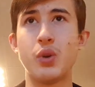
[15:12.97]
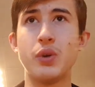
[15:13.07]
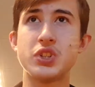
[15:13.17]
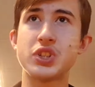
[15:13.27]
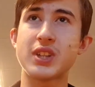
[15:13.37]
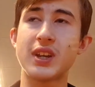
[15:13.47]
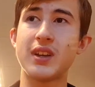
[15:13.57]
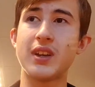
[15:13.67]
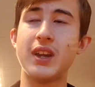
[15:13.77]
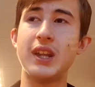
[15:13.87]
who is just
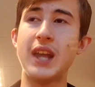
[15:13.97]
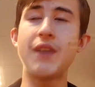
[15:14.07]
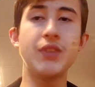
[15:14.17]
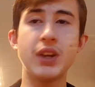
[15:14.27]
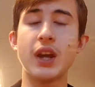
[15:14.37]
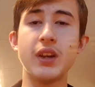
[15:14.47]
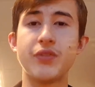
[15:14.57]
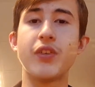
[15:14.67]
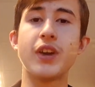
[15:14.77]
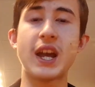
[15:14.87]
in every kind
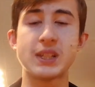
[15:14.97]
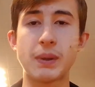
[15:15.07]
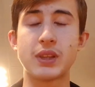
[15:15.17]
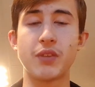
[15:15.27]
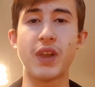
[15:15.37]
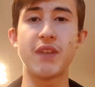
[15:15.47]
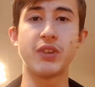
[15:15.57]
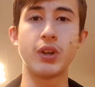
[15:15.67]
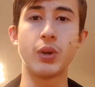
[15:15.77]
of aspect of life,